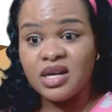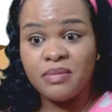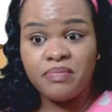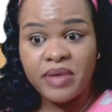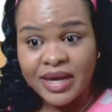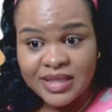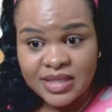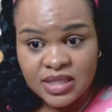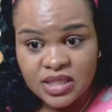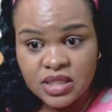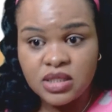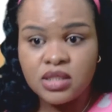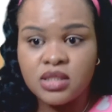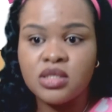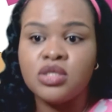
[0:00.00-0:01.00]

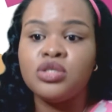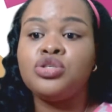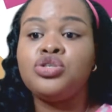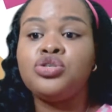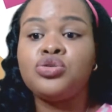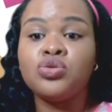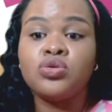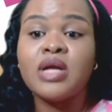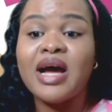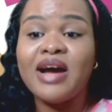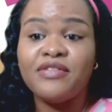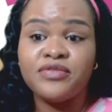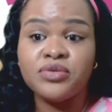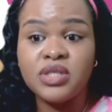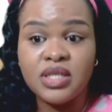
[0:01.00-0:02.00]
parties should
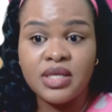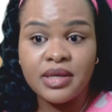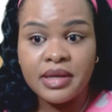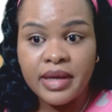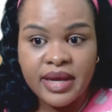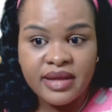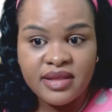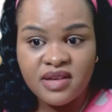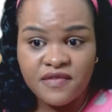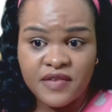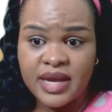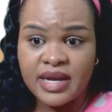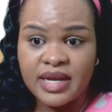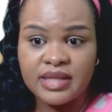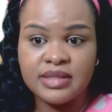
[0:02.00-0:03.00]
have to declare their
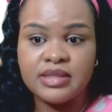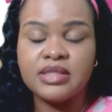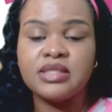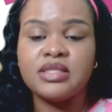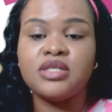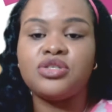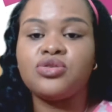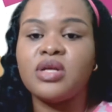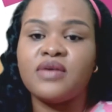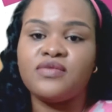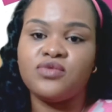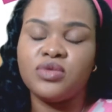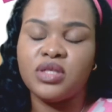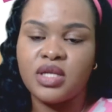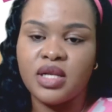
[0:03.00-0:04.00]
finances. They should have
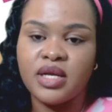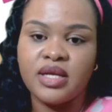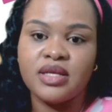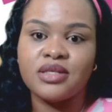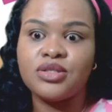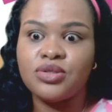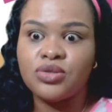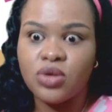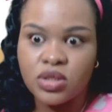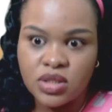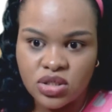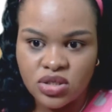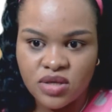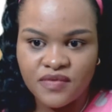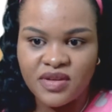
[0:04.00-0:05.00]
to declare the
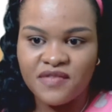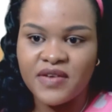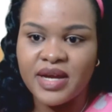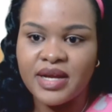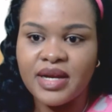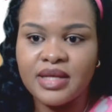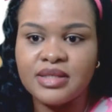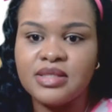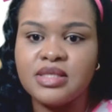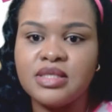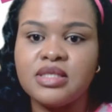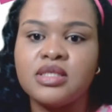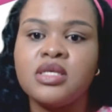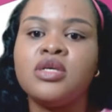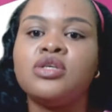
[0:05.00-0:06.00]
sources of their
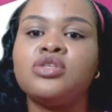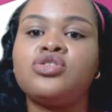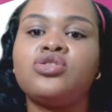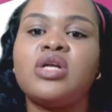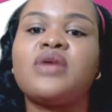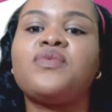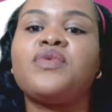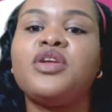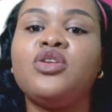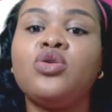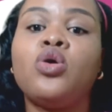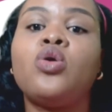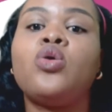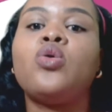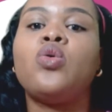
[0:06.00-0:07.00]
finances, so that we
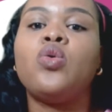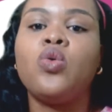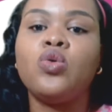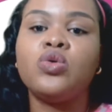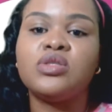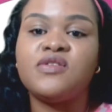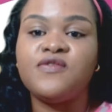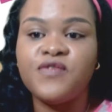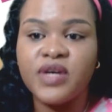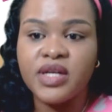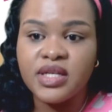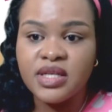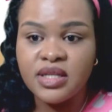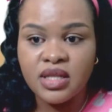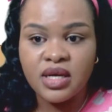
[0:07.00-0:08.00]
know who's
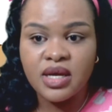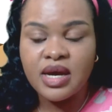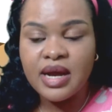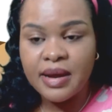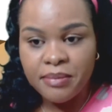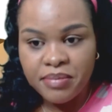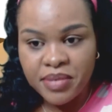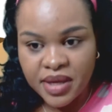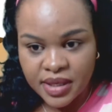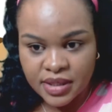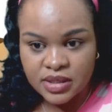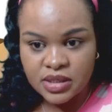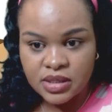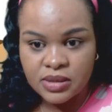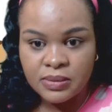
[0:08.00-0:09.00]
funding their
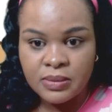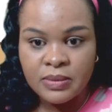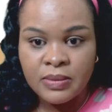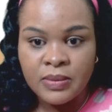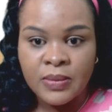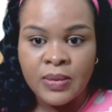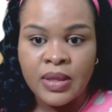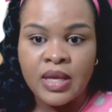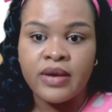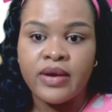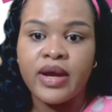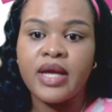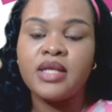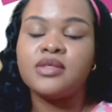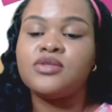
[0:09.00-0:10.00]
campaigns.
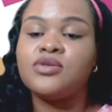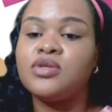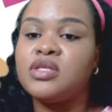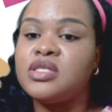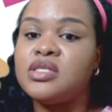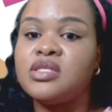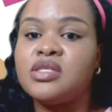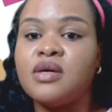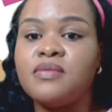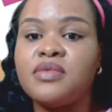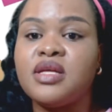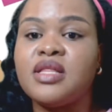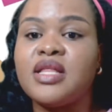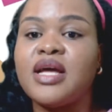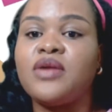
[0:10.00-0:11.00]
Right, so this is
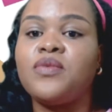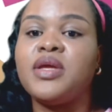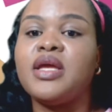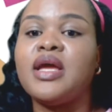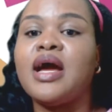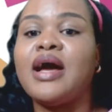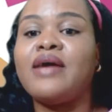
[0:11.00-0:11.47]
something that we